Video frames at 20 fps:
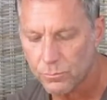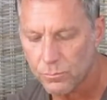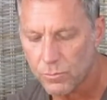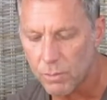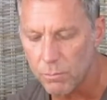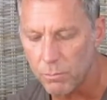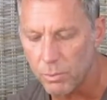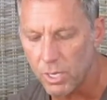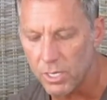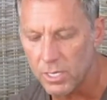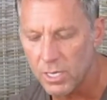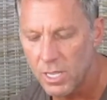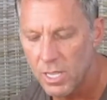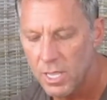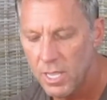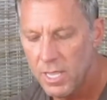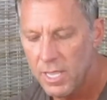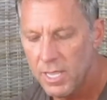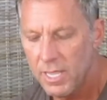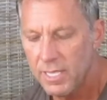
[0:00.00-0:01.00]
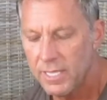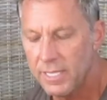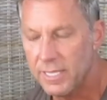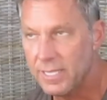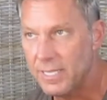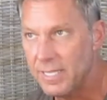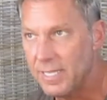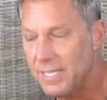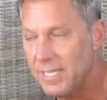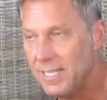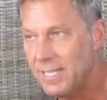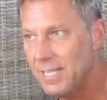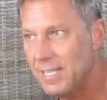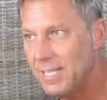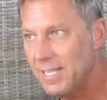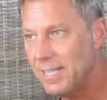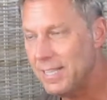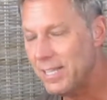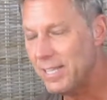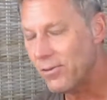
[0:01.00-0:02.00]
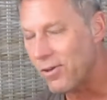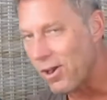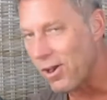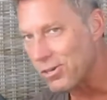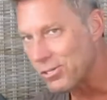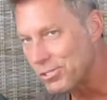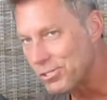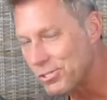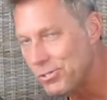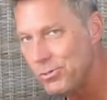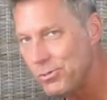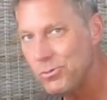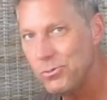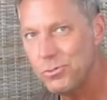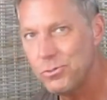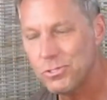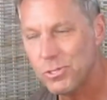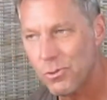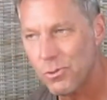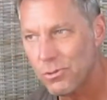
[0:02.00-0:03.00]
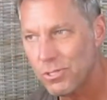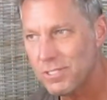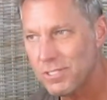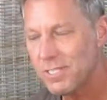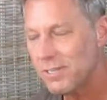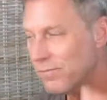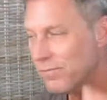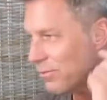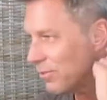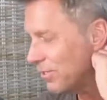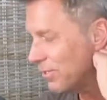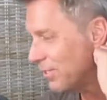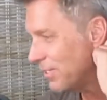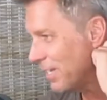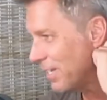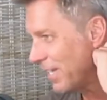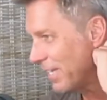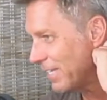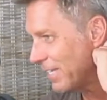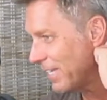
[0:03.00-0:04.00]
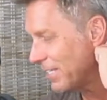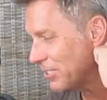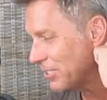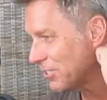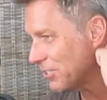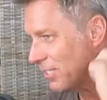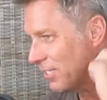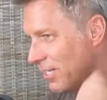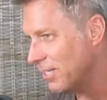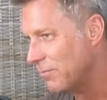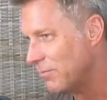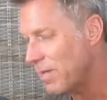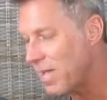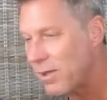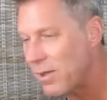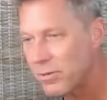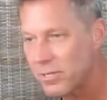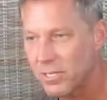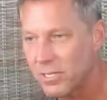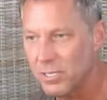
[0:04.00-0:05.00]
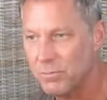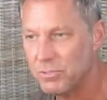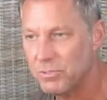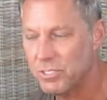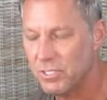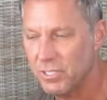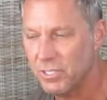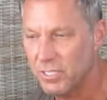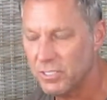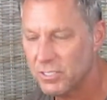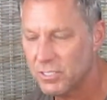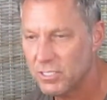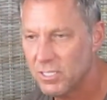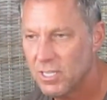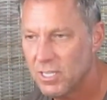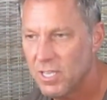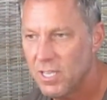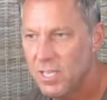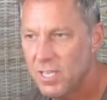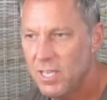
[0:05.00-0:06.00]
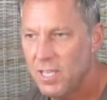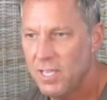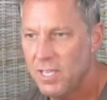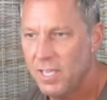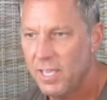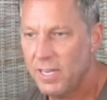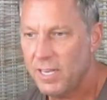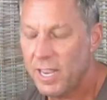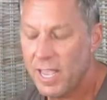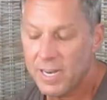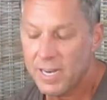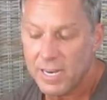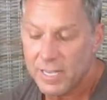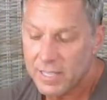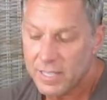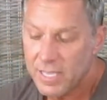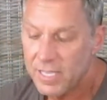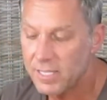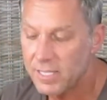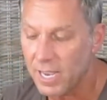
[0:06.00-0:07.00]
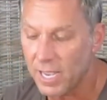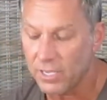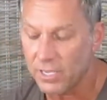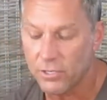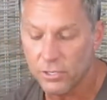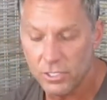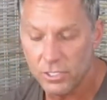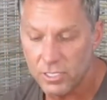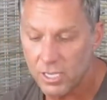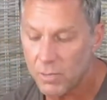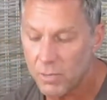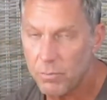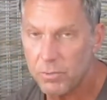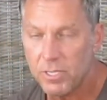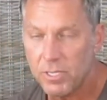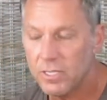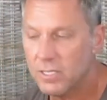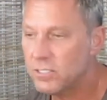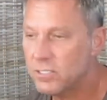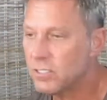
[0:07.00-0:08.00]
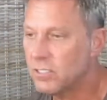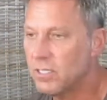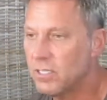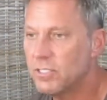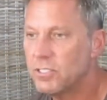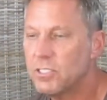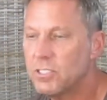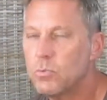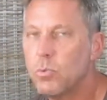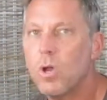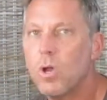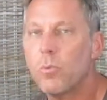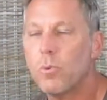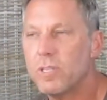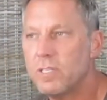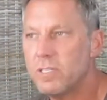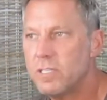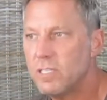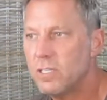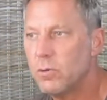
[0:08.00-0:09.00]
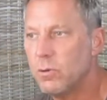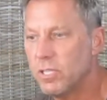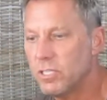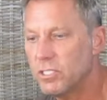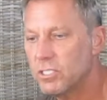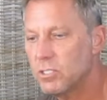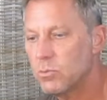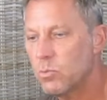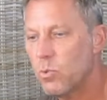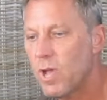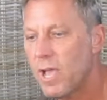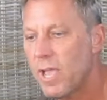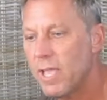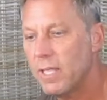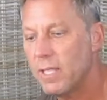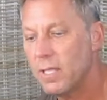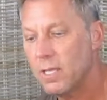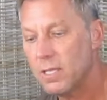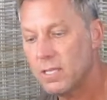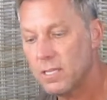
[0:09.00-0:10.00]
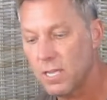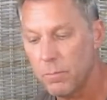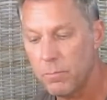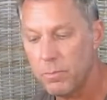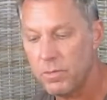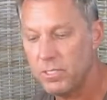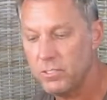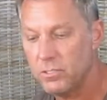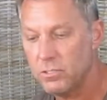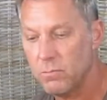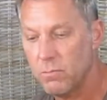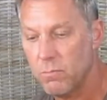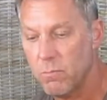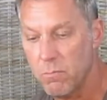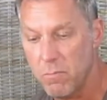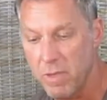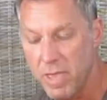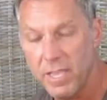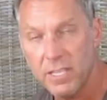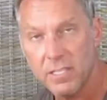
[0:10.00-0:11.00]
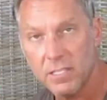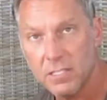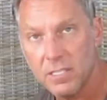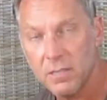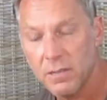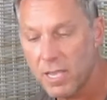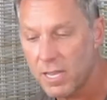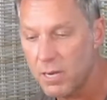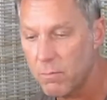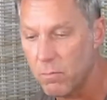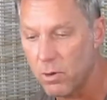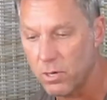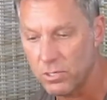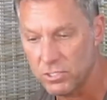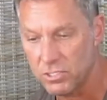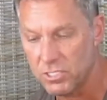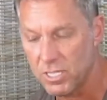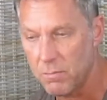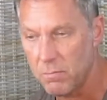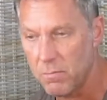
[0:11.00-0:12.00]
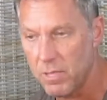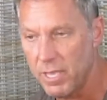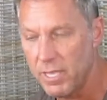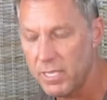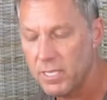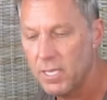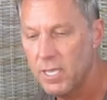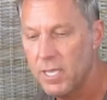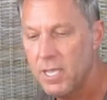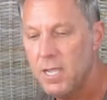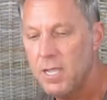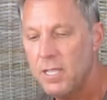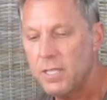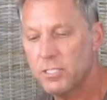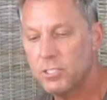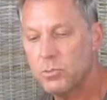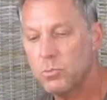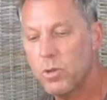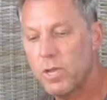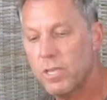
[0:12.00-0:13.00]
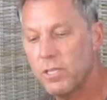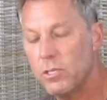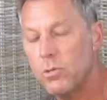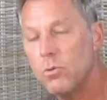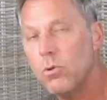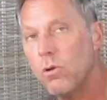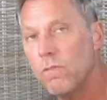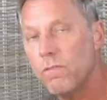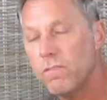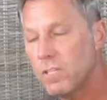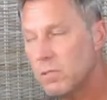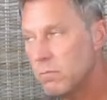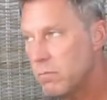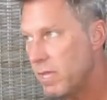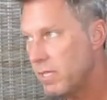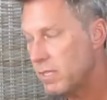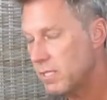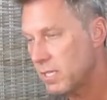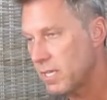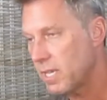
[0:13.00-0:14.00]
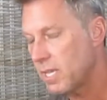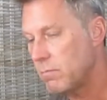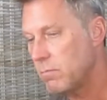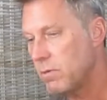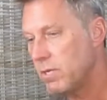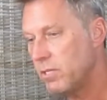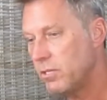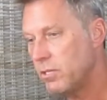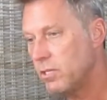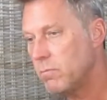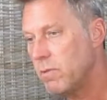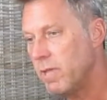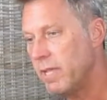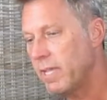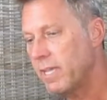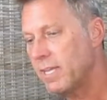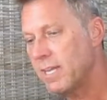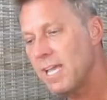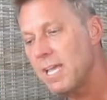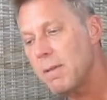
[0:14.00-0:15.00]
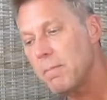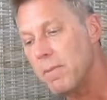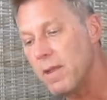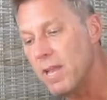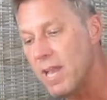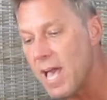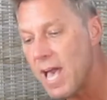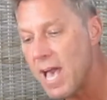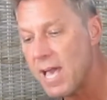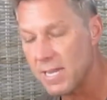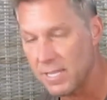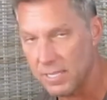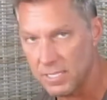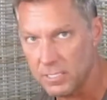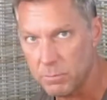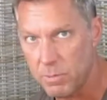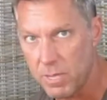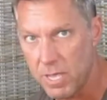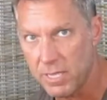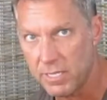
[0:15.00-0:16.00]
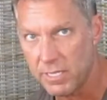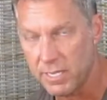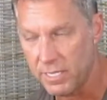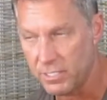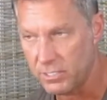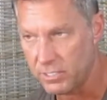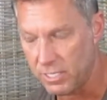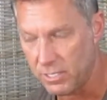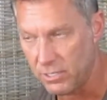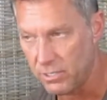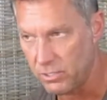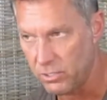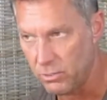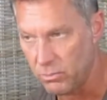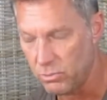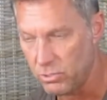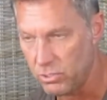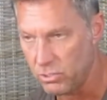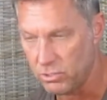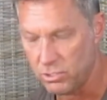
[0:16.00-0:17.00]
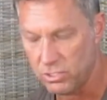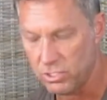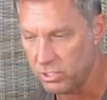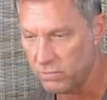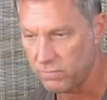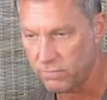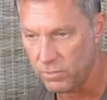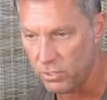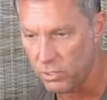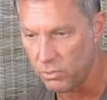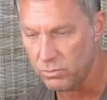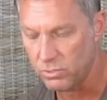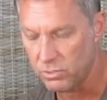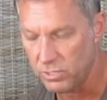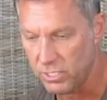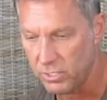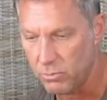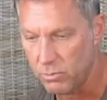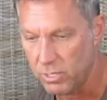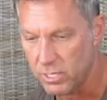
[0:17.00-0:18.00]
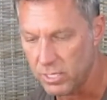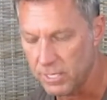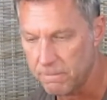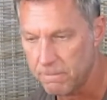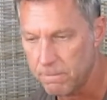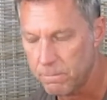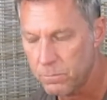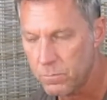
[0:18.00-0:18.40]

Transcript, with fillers: But there are two totally different, I guess, um, outcomes to this. And I, and I, think that a good company, listen, this is what we deal with. This is why companies make the kind of margins they make. This is why you hopefully make the kind of money you're making. And I am not on this podcast telling you to just float and deal with it.